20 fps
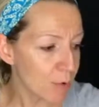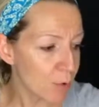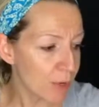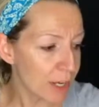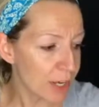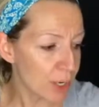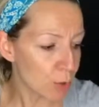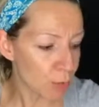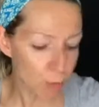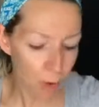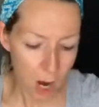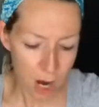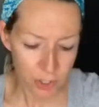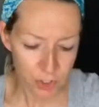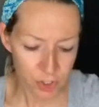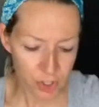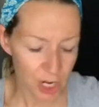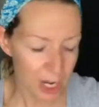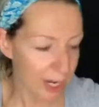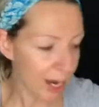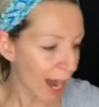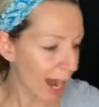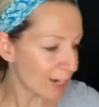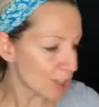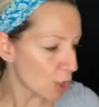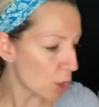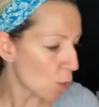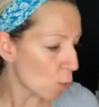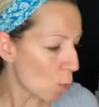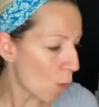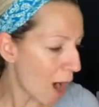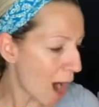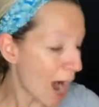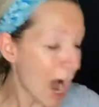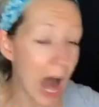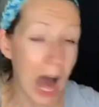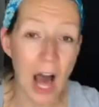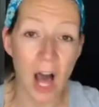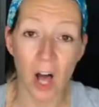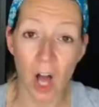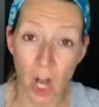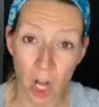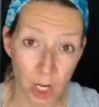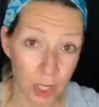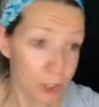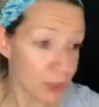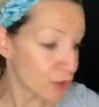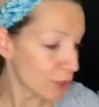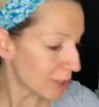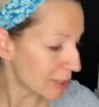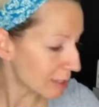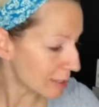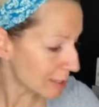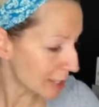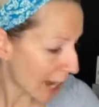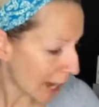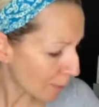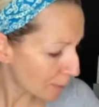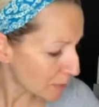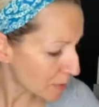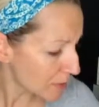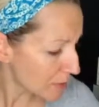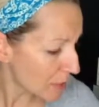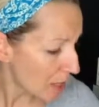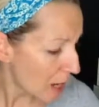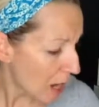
in a rush and I don't want 100 steps,